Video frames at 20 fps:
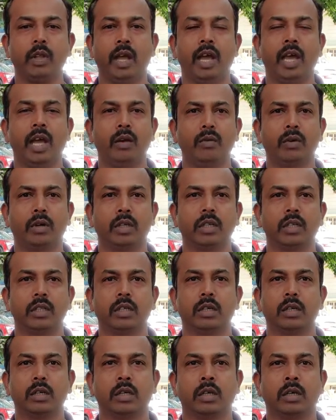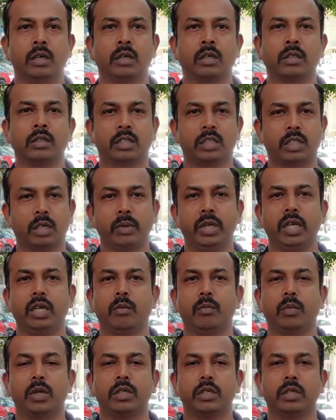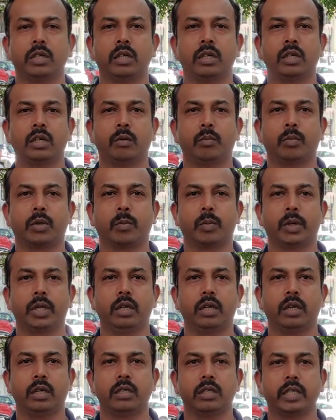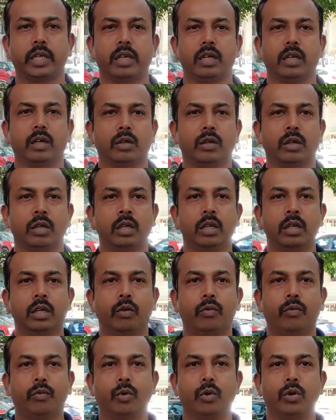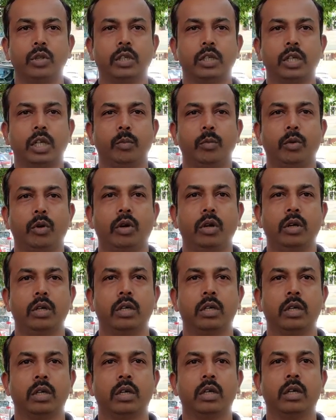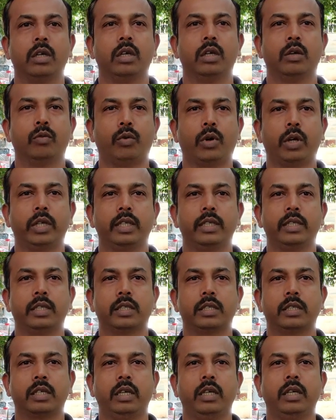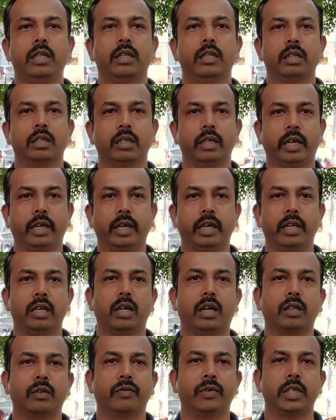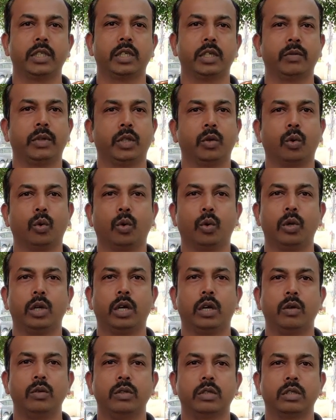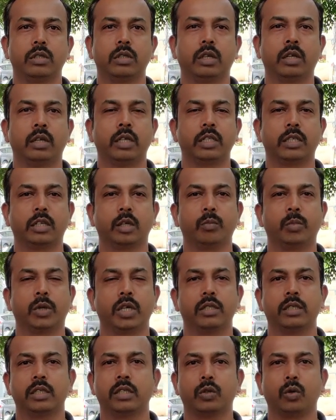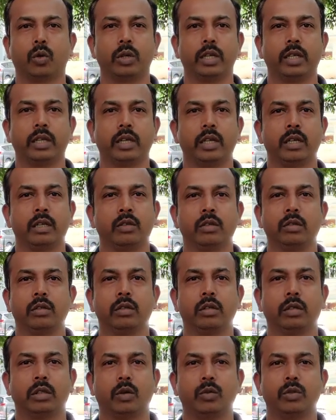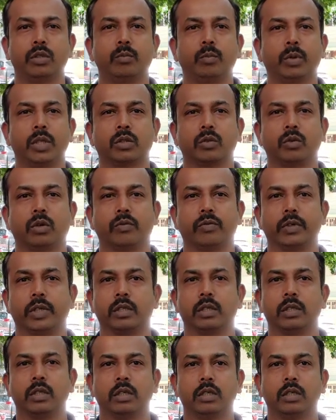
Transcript: I have another semi-commercial property on Jayanagar 4th T block, 4060, again north facing with a old house. The listed price is 29,000 per square feet.